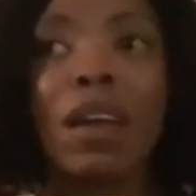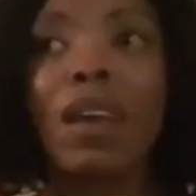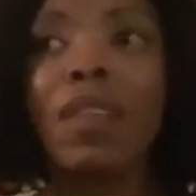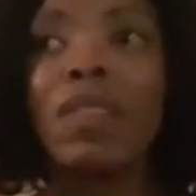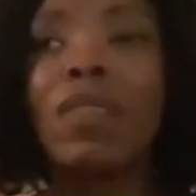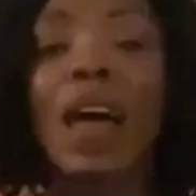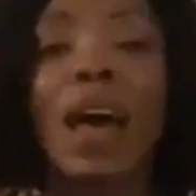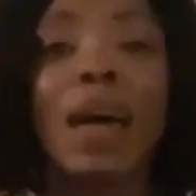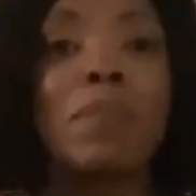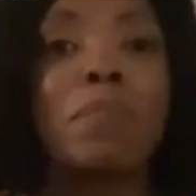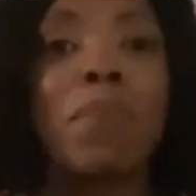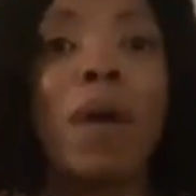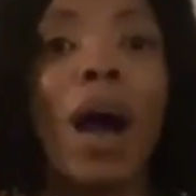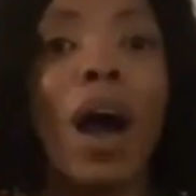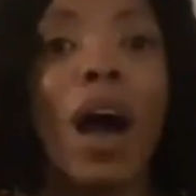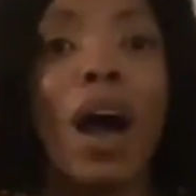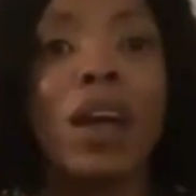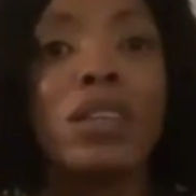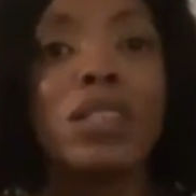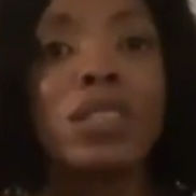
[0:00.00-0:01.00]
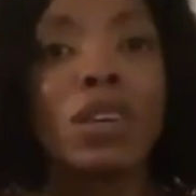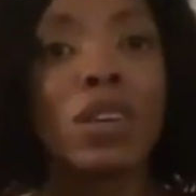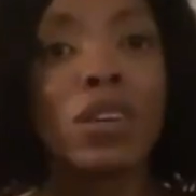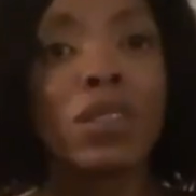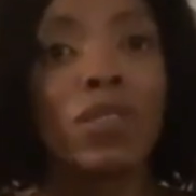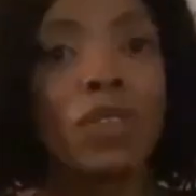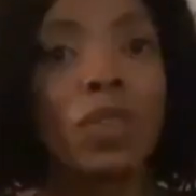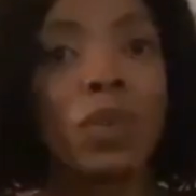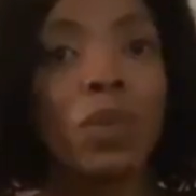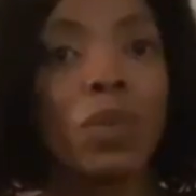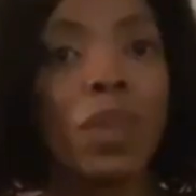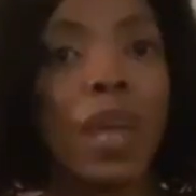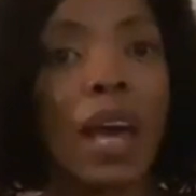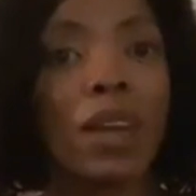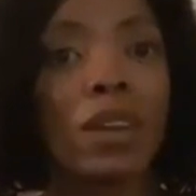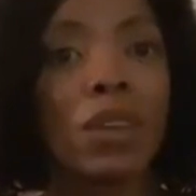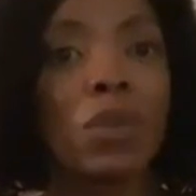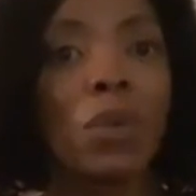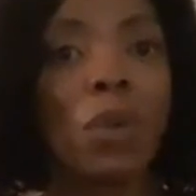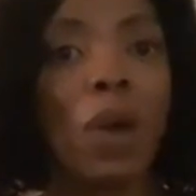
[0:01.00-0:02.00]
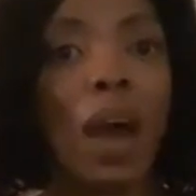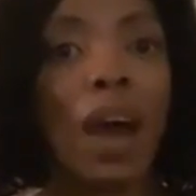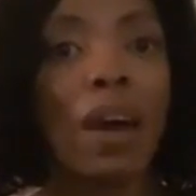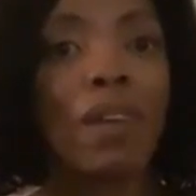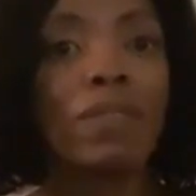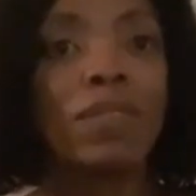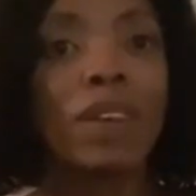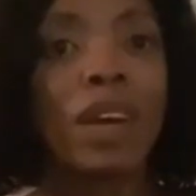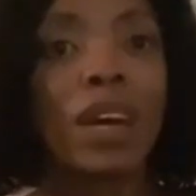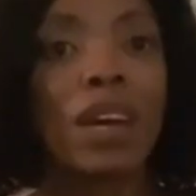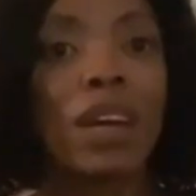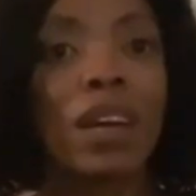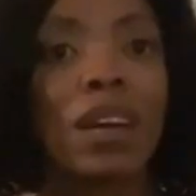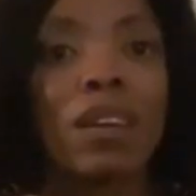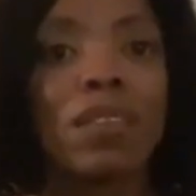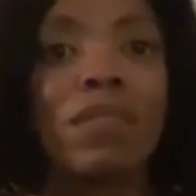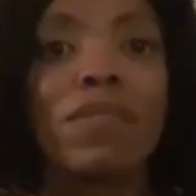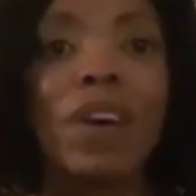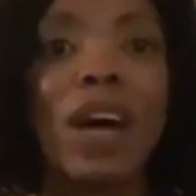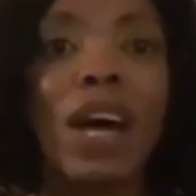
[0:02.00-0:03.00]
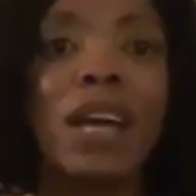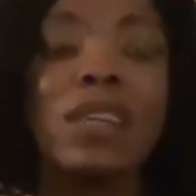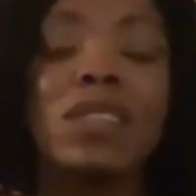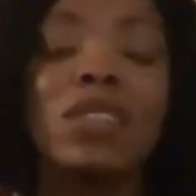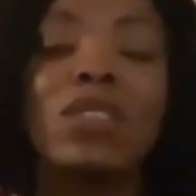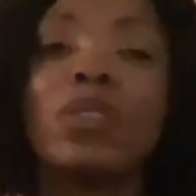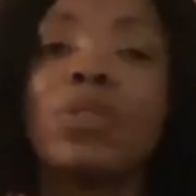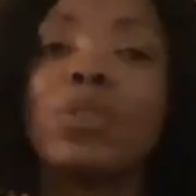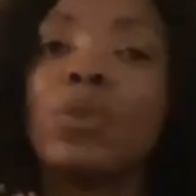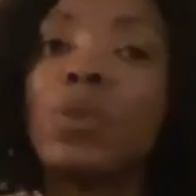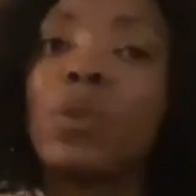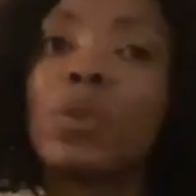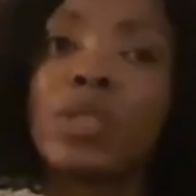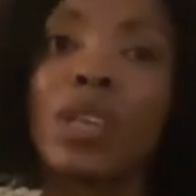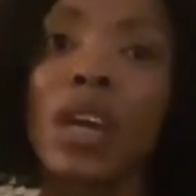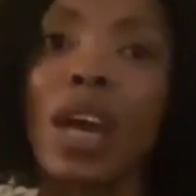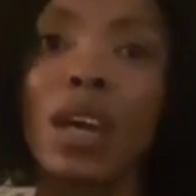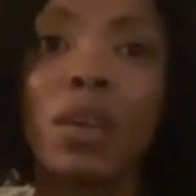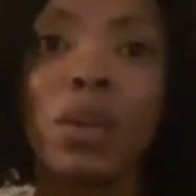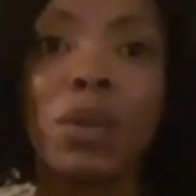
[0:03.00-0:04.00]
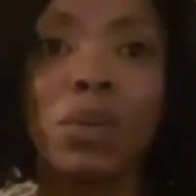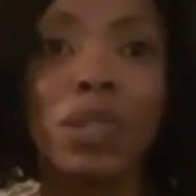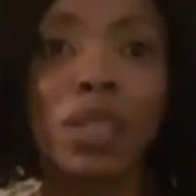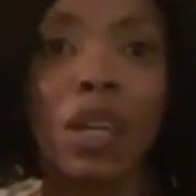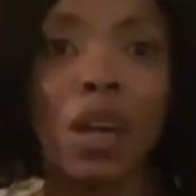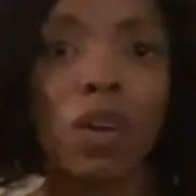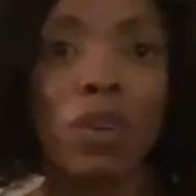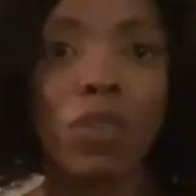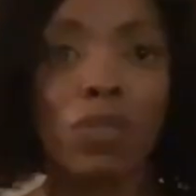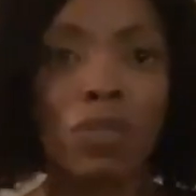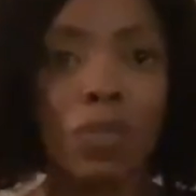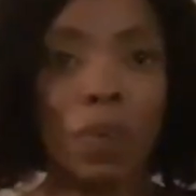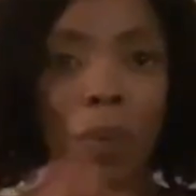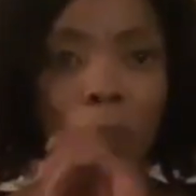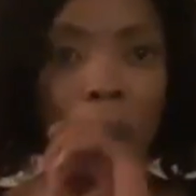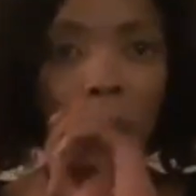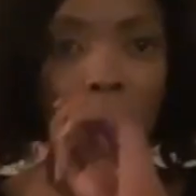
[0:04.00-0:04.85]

in that part of you that you have confined to your shadow self,